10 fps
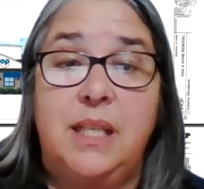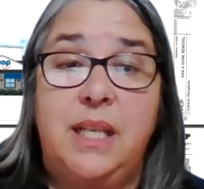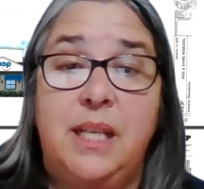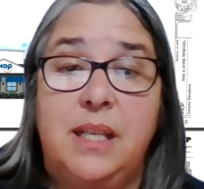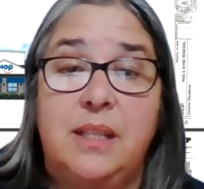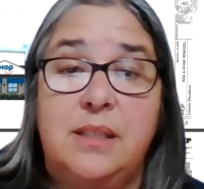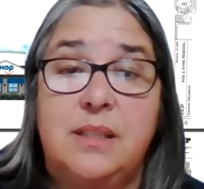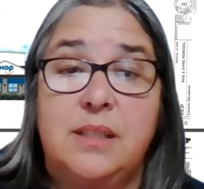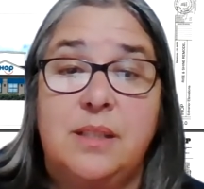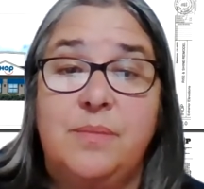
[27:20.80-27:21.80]
And
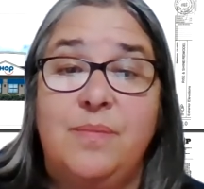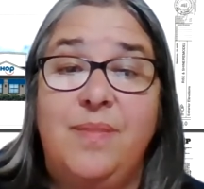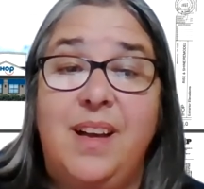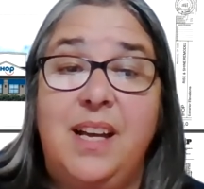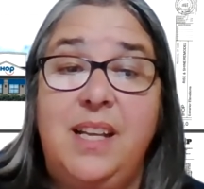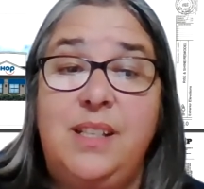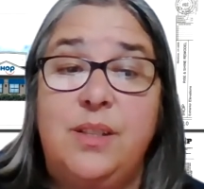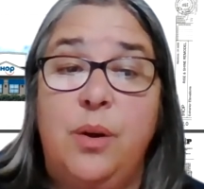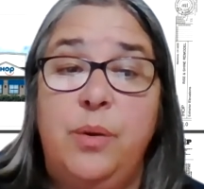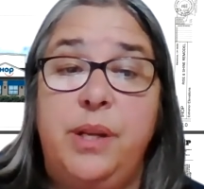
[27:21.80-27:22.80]
oh,
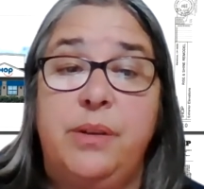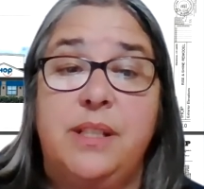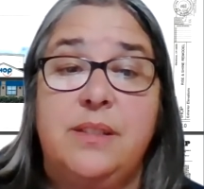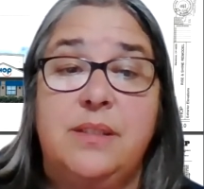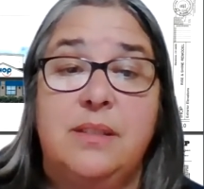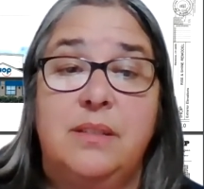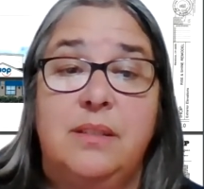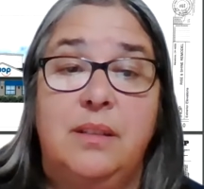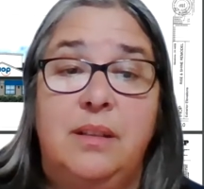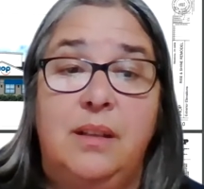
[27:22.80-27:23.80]
here it is.
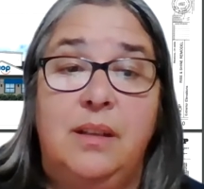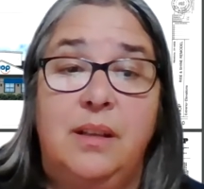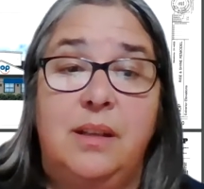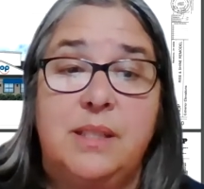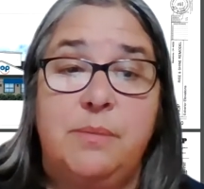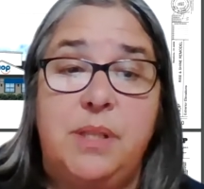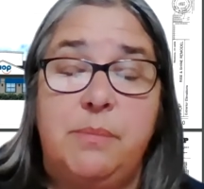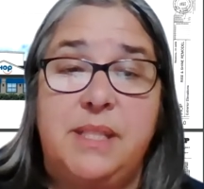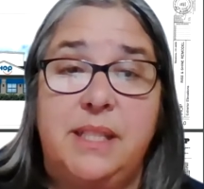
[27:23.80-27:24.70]
Sometimes